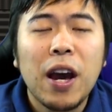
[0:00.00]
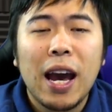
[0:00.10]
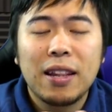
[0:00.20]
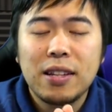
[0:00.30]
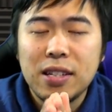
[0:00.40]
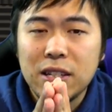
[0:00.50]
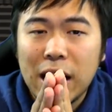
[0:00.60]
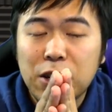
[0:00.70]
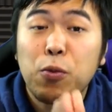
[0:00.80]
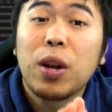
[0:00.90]
And this is
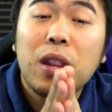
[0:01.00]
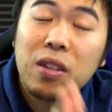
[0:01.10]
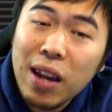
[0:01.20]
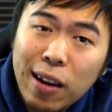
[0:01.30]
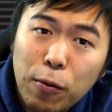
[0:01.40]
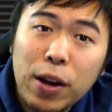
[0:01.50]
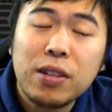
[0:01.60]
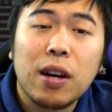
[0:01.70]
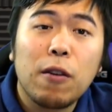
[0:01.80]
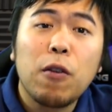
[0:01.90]
actually one of the
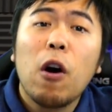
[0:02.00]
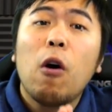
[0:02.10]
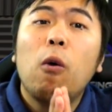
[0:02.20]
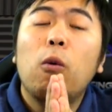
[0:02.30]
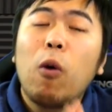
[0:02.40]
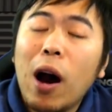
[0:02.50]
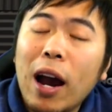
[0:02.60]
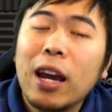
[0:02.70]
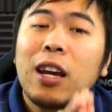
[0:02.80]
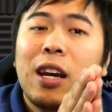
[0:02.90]
takeaways of
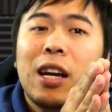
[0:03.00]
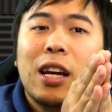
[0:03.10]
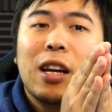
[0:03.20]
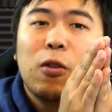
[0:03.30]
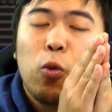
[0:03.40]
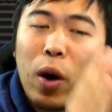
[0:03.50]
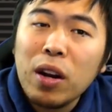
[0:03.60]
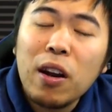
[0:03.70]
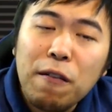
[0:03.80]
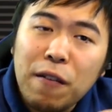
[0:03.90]
why
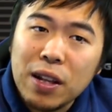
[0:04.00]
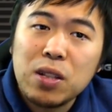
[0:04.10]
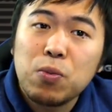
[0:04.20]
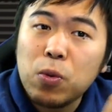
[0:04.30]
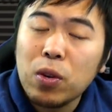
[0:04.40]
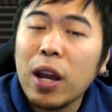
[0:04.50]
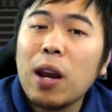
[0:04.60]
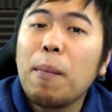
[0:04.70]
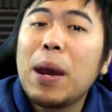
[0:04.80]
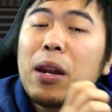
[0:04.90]
one event's ruling
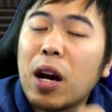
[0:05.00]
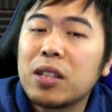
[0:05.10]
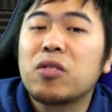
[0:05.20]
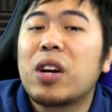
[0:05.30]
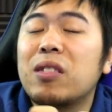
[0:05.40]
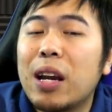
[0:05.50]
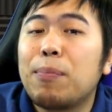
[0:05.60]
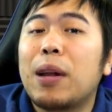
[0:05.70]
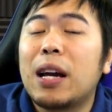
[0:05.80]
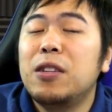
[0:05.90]
may not directly
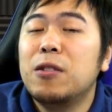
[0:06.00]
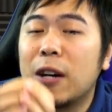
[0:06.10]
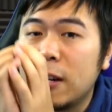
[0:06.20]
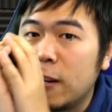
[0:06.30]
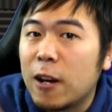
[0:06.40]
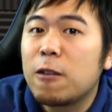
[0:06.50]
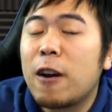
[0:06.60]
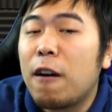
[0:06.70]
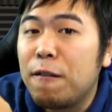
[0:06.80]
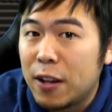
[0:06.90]
apply to another
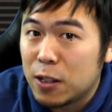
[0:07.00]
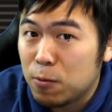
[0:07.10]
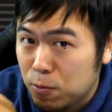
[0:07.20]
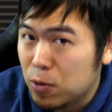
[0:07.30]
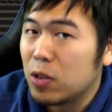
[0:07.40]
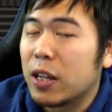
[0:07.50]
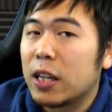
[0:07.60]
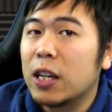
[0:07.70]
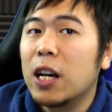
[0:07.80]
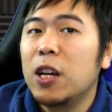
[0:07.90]
event's
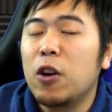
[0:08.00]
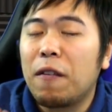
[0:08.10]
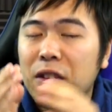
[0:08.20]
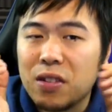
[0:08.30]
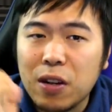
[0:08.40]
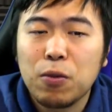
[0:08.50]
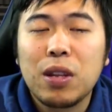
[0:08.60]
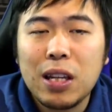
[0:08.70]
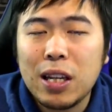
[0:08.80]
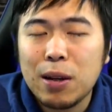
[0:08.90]
ruling. You have to stick with
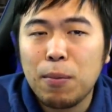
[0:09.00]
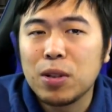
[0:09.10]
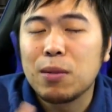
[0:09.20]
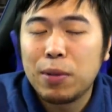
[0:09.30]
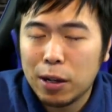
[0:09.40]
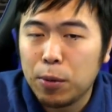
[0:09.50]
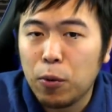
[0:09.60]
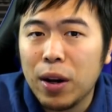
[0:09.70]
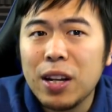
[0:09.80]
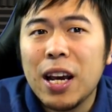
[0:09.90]
the most applicable
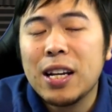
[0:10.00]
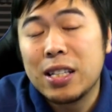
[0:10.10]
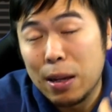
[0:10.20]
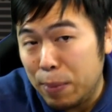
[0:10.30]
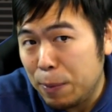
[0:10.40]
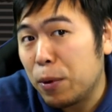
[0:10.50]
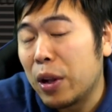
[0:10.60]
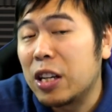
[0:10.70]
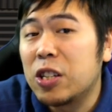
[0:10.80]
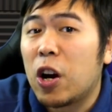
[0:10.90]
one. Some people
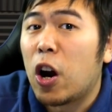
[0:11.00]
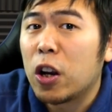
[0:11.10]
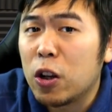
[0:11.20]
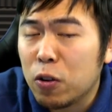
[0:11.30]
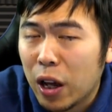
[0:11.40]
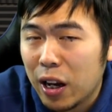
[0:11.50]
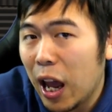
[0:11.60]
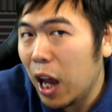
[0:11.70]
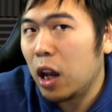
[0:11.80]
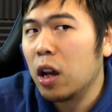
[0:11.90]
like to argue that,
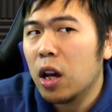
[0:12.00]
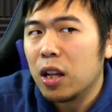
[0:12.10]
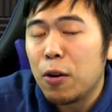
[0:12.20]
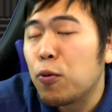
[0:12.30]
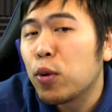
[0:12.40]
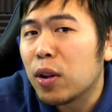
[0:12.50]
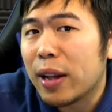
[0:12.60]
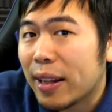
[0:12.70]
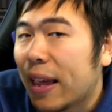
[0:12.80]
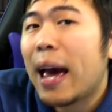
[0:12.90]
hey, they ruled it
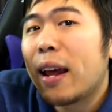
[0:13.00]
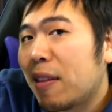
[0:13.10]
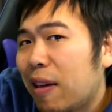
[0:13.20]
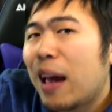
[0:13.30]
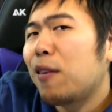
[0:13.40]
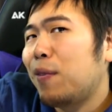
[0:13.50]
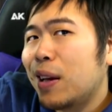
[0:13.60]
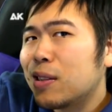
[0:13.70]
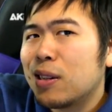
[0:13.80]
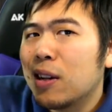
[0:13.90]
like that at that
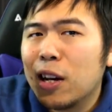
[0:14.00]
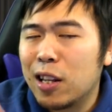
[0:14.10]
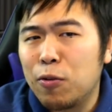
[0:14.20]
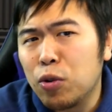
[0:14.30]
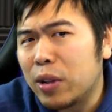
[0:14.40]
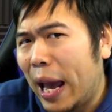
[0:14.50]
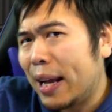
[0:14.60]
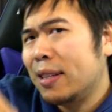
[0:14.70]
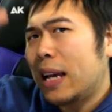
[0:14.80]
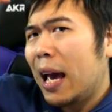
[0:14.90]
event. They ruled
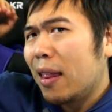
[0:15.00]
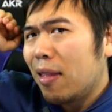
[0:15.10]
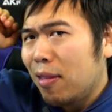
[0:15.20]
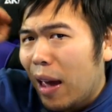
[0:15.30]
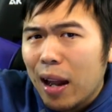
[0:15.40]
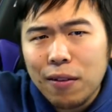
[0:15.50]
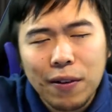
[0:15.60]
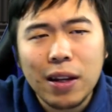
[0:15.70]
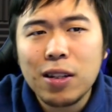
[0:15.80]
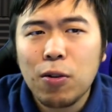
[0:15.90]
X at that
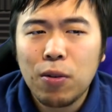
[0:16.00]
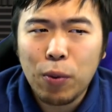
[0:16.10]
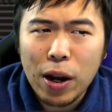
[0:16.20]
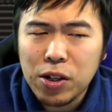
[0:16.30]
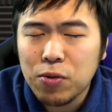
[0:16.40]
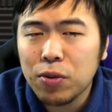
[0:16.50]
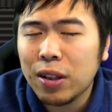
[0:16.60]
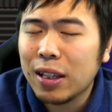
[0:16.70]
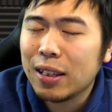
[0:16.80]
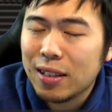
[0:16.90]
event. Why aren't you
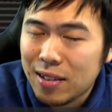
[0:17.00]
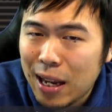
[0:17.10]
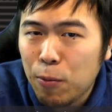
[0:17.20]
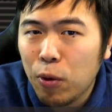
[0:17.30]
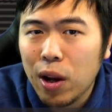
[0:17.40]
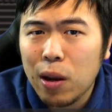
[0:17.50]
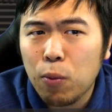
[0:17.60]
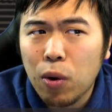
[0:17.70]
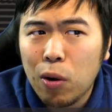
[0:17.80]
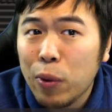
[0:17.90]
ruling it the same way?
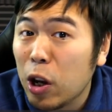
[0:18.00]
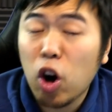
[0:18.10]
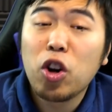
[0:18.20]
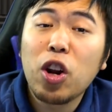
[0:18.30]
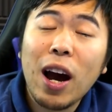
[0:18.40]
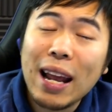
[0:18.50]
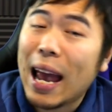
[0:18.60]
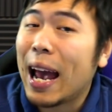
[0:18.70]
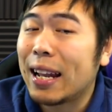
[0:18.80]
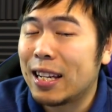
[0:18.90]
Well, we are not
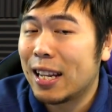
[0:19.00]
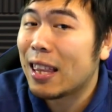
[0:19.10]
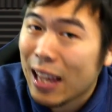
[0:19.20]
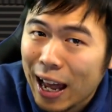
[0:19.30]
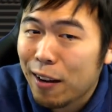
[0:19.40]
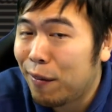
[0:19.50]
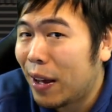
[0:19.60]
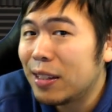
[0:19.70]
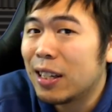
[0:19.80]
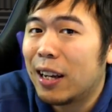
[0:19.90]
at that
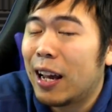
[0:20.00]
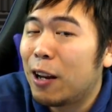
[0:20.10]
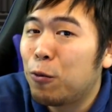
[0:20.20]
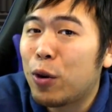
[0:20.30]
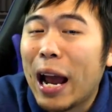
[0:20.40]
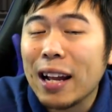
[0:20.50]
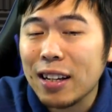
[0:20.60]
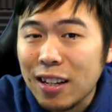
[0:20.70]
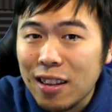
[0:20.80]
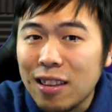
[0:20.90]
event, and we're at
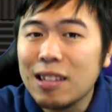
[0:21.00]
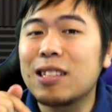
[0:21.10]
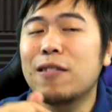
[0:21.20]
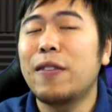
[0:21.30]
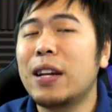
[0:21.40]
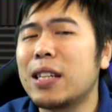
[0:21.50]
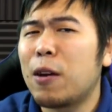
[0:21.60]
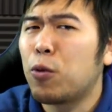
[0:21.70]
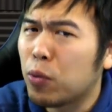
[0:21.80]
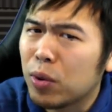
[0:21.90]
this event,
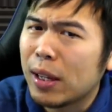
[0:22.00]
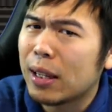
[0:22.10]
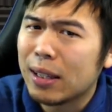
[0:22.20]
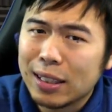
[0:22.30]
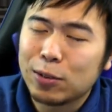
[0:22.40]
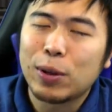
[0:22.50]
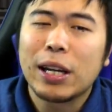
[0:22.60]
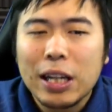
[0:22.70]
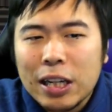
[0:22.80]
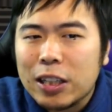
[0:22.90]
and we're ruling it this way.